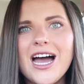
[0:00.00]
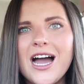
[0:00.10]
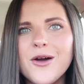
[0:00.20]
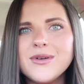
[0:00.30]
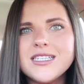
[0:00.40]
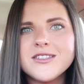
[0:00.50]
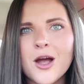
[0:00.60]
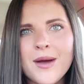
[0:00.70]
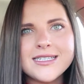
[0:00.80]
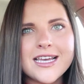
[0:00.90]
I went to
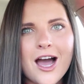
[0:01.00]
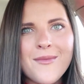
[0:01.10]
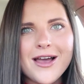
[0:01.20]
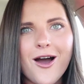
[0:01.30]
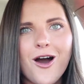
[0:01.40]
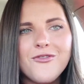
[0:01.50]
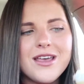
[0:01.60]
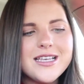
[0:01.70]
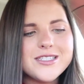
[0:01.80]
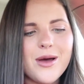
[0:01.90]
Starbucks and got my
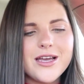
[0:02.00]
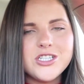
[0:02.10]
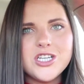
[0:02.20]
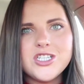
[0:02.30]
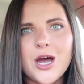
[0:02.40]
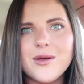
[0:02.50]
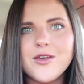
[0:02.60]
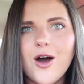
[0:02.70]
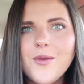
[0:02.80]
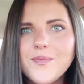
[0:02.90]
coffee so I could chit-chat
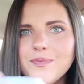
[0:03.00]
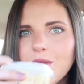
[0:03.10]
with y'all.